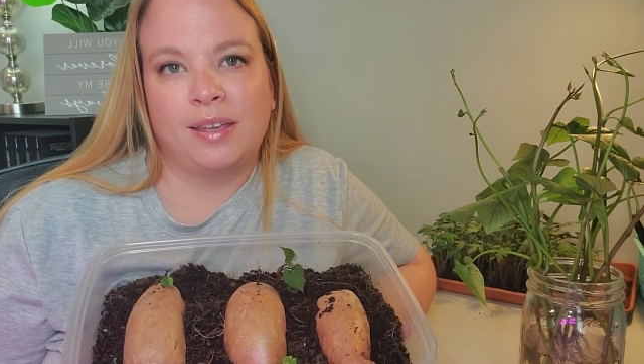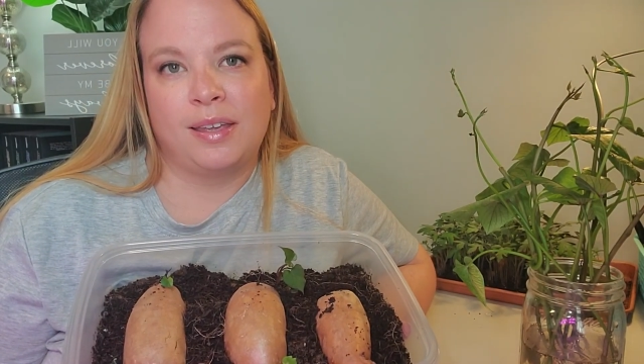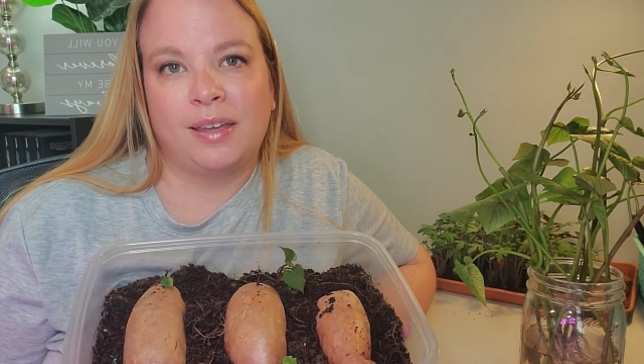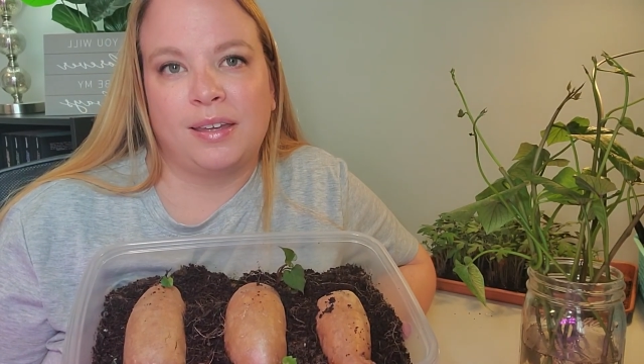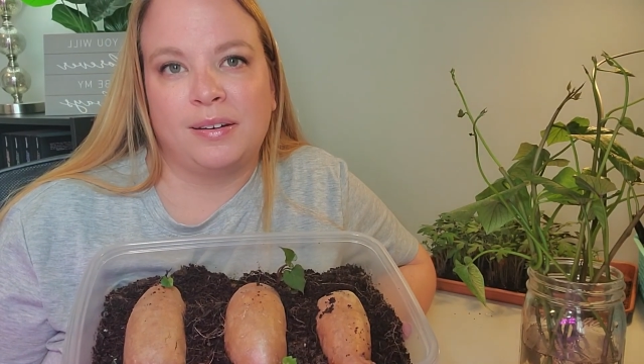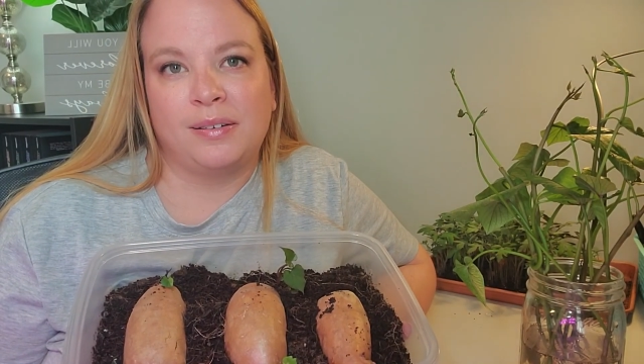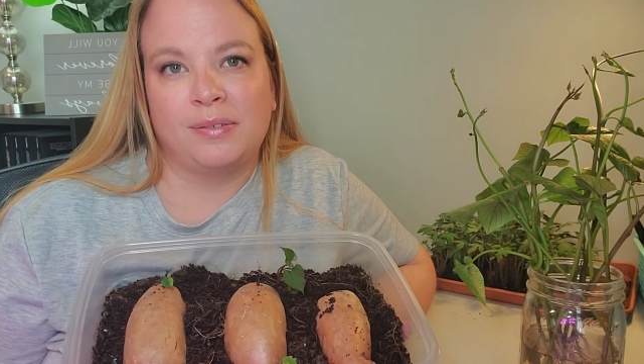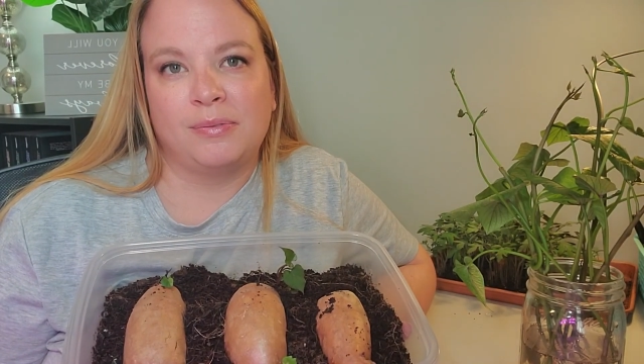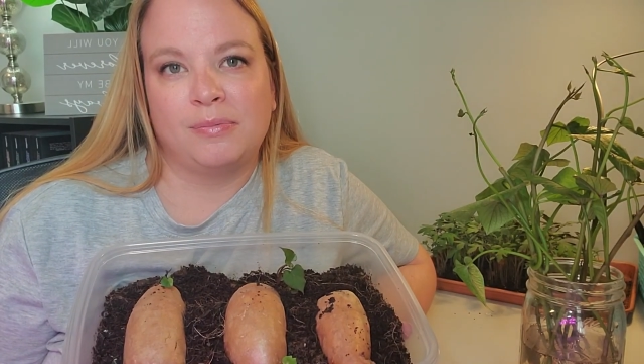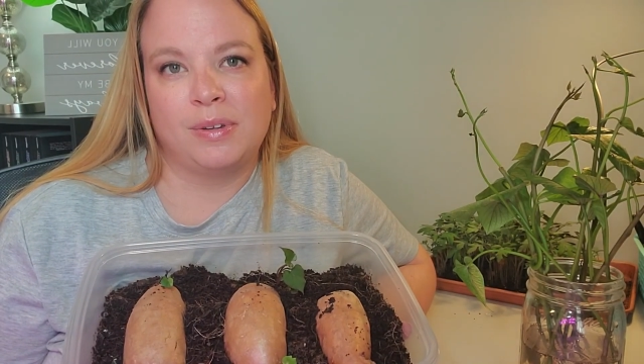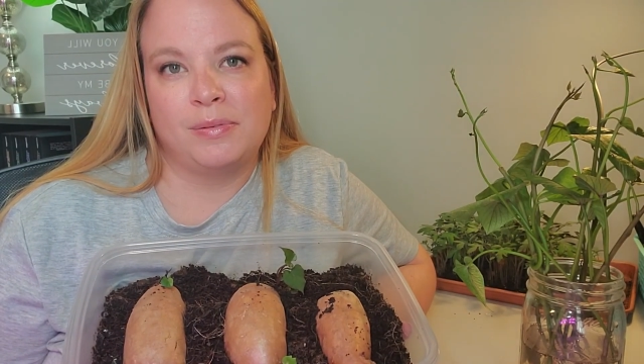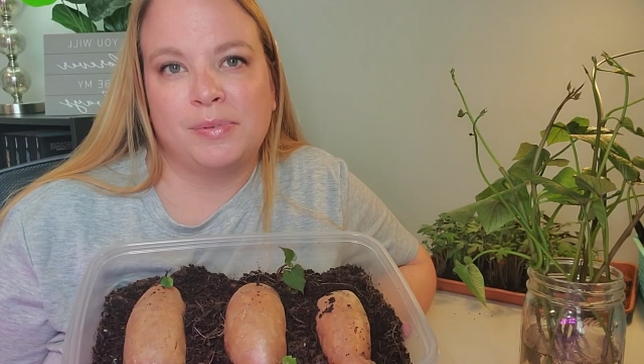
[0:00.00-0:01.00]
and
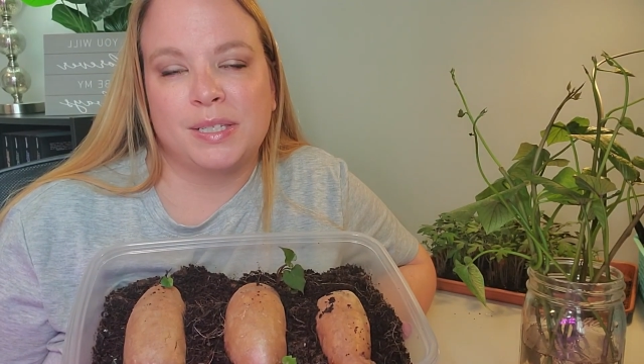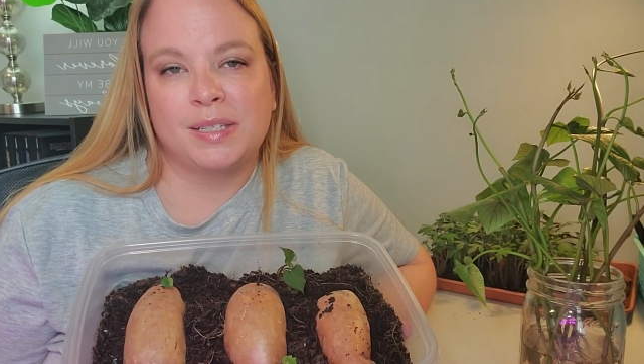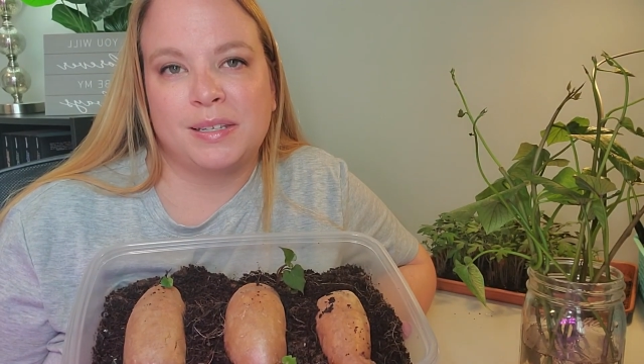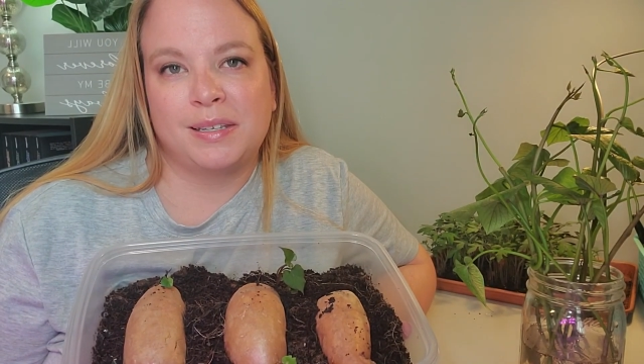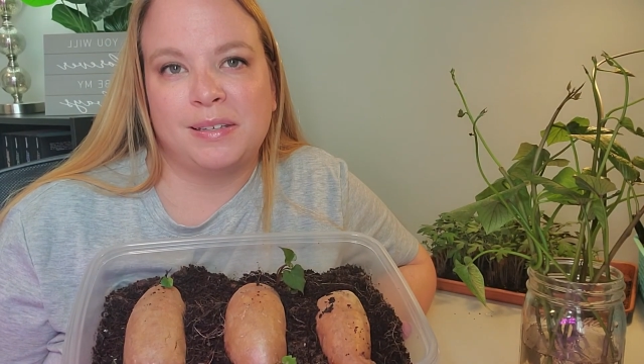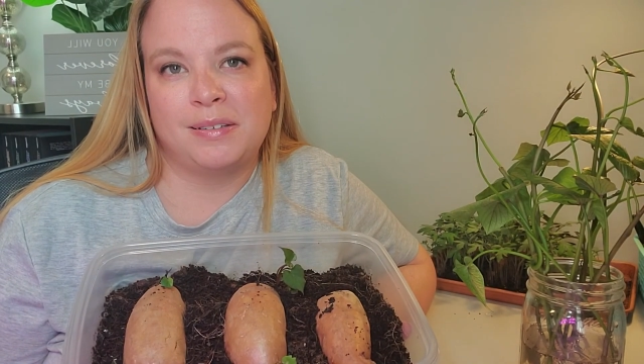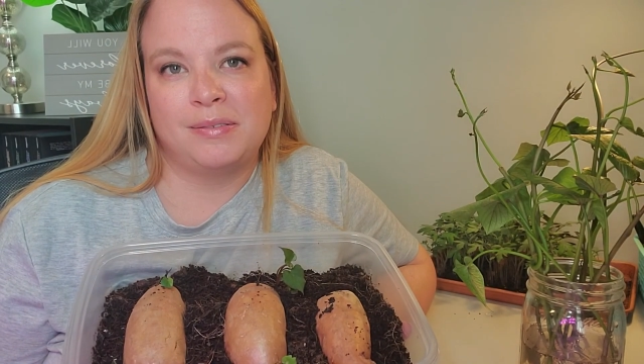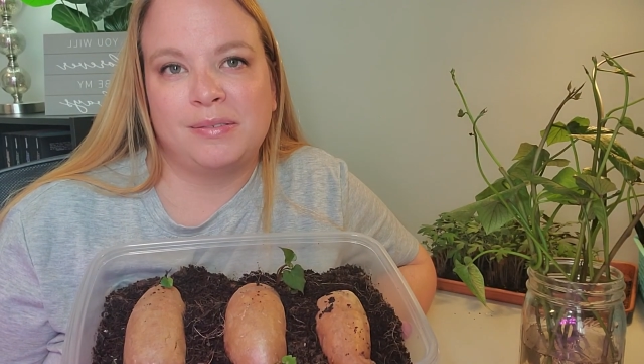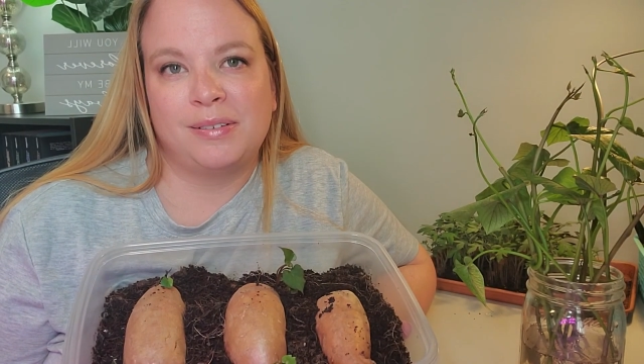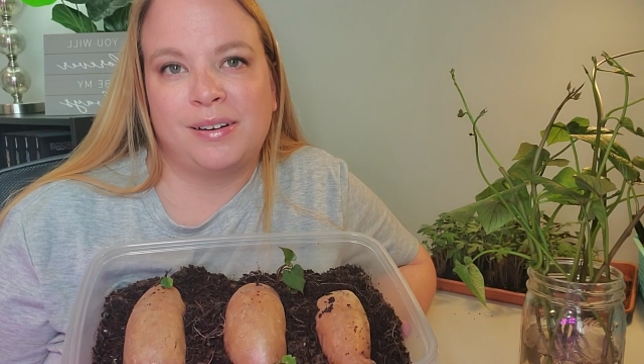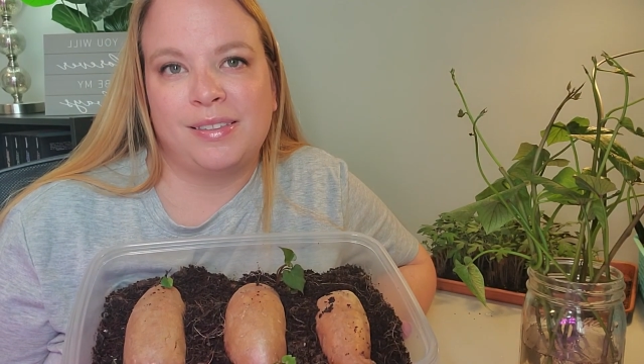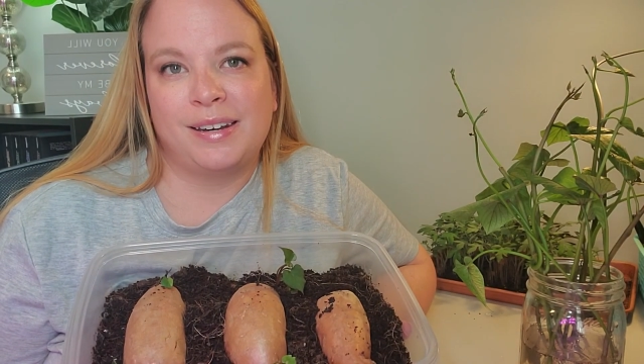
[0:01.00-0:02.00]
we will see you
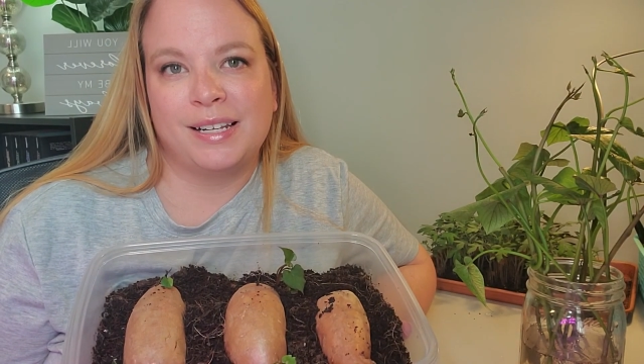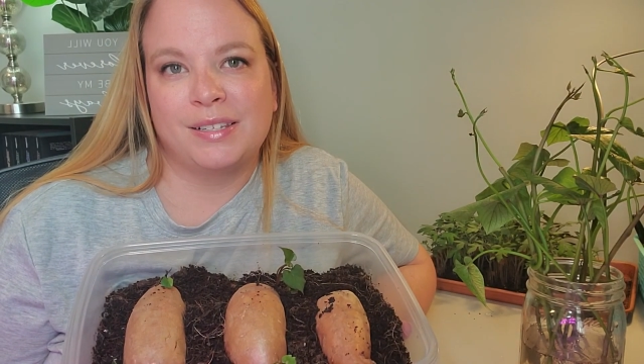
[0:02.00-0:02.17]
on the next